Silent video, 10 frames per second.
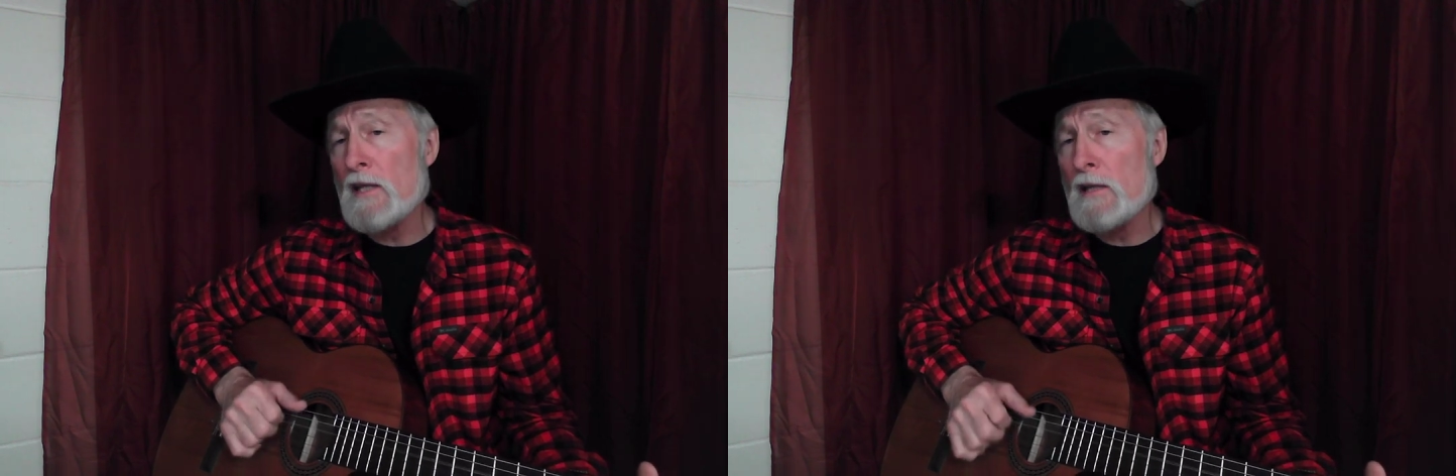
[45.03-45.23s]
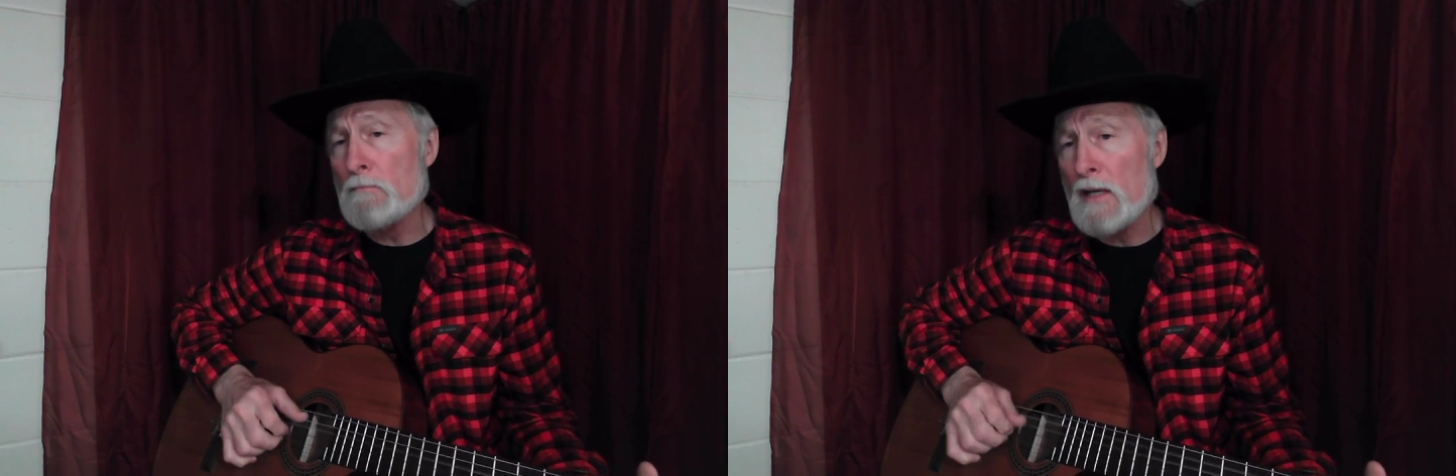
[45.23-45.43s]

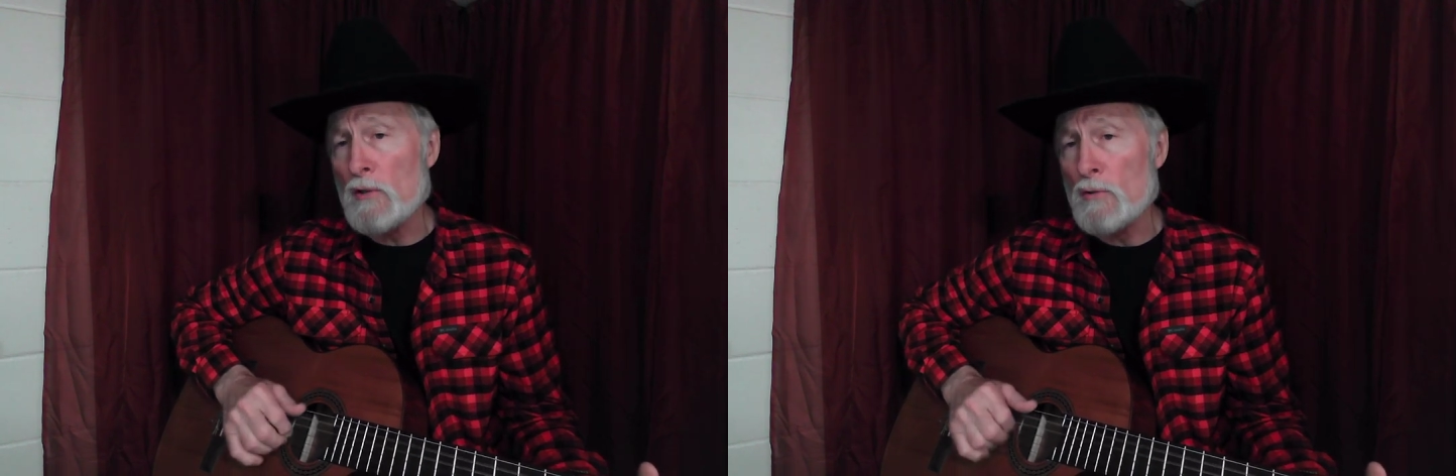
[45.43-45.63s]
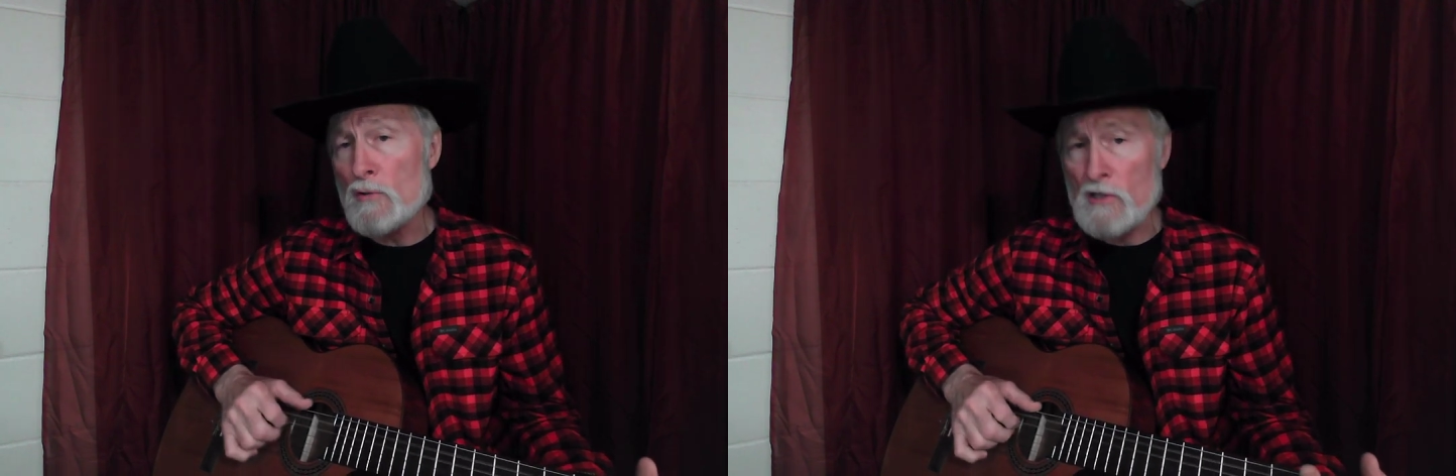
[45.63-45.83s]
that
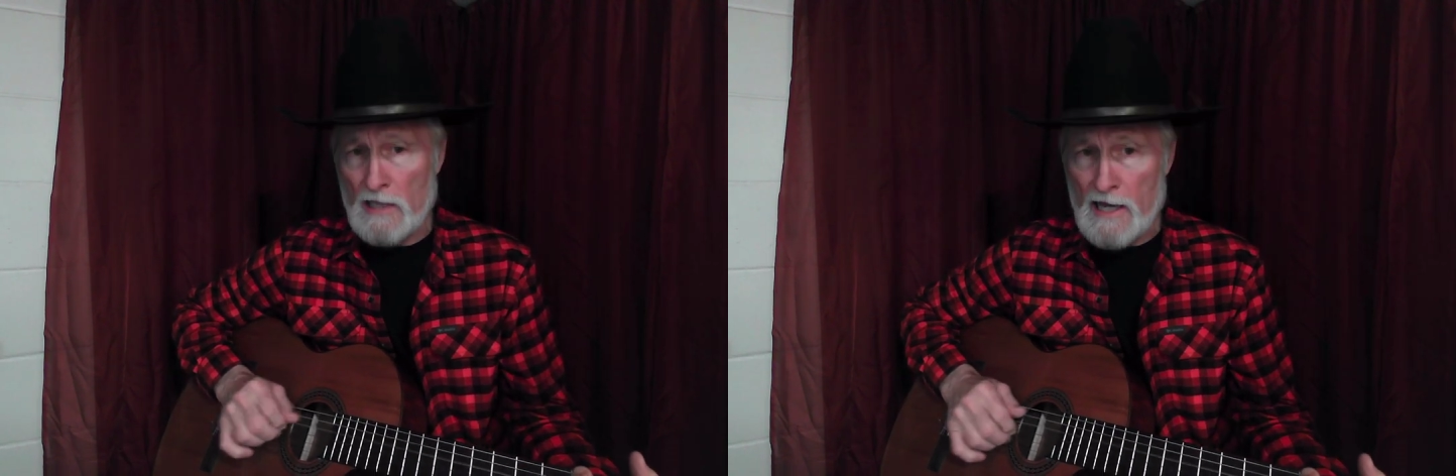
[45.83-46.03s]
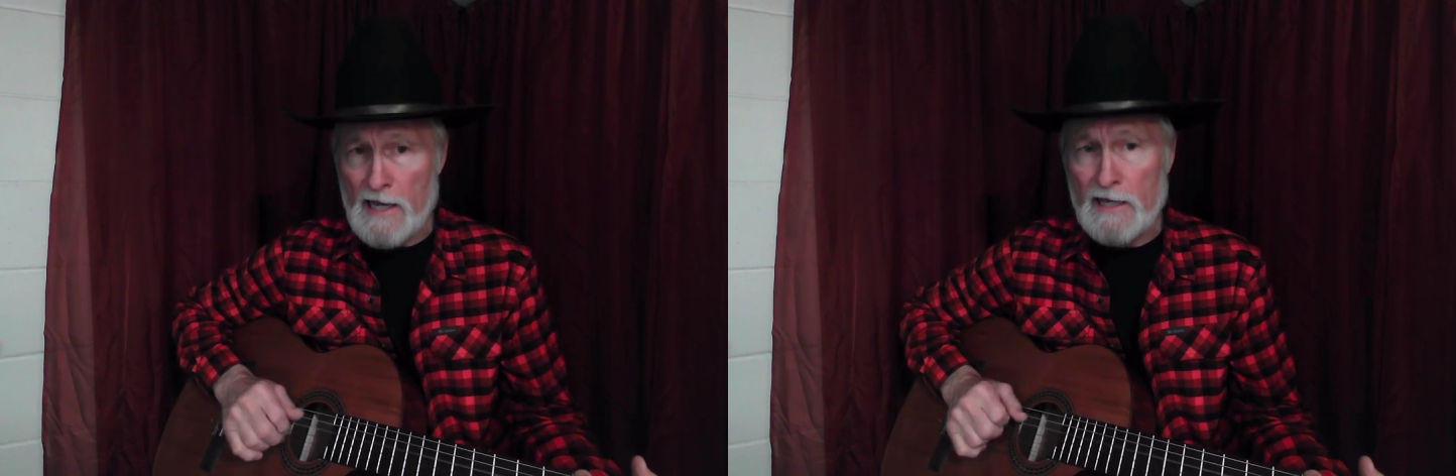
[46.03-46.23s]
Meadows
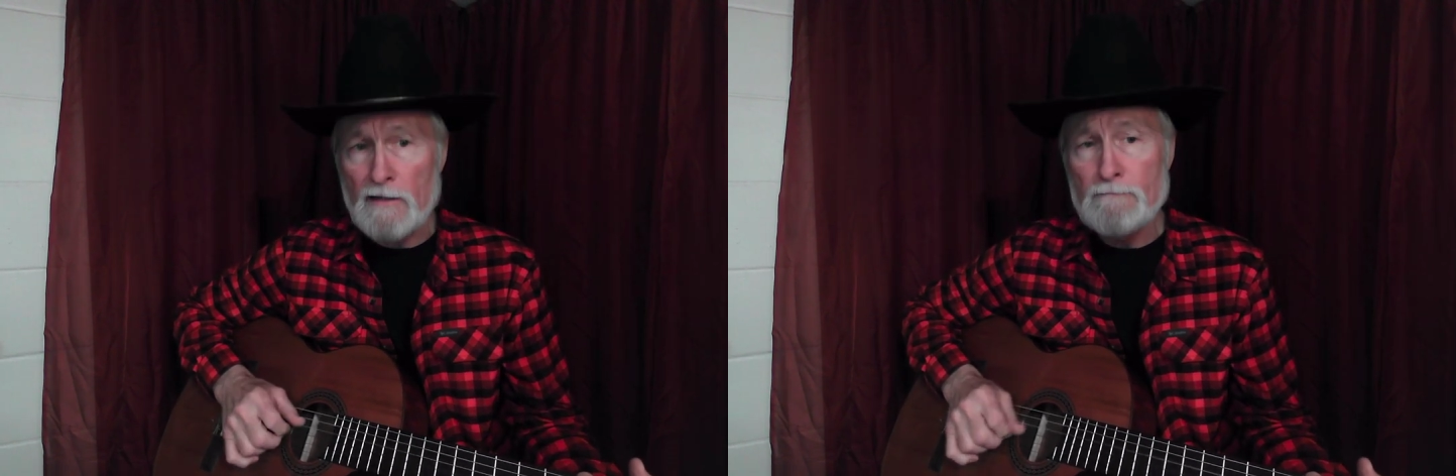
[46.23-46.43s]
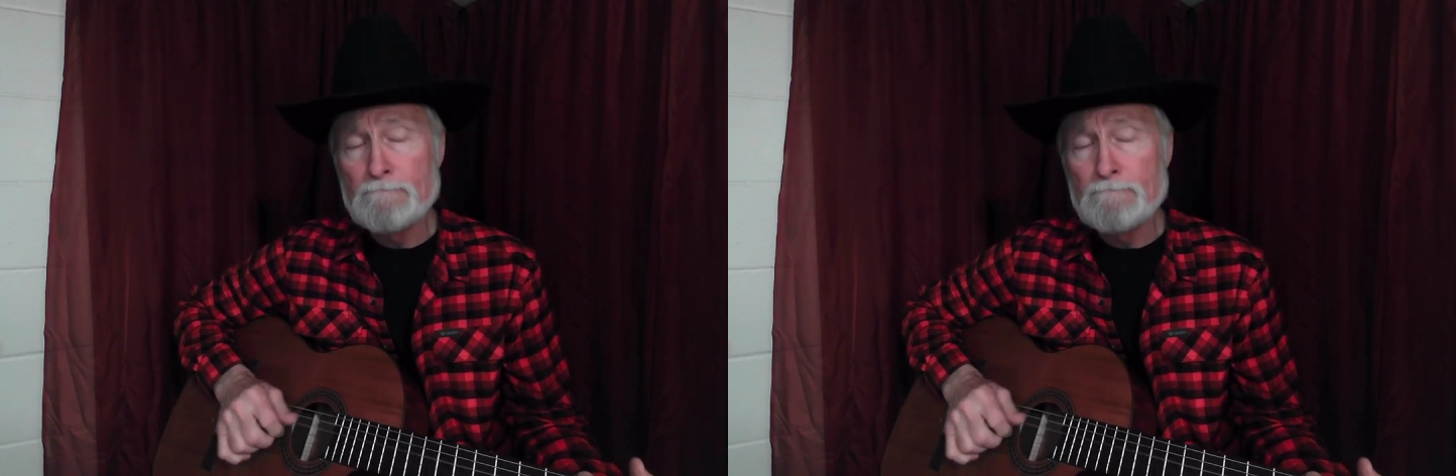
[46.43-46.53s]
lied.